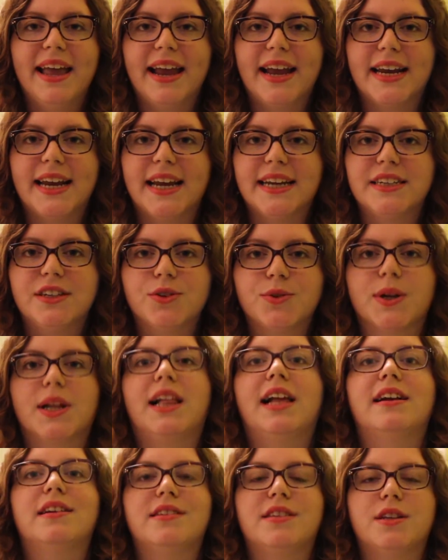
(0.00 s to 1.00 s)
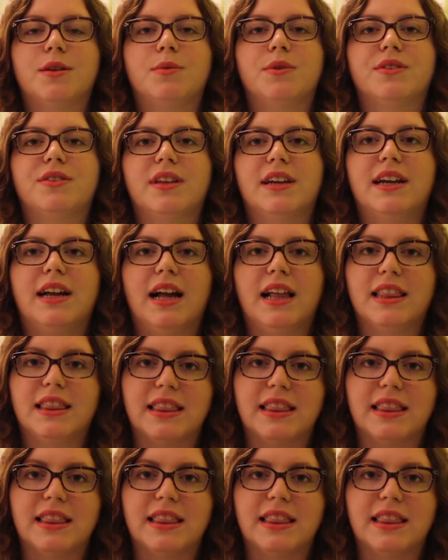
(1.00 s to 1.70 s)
and I didn't realize there was like a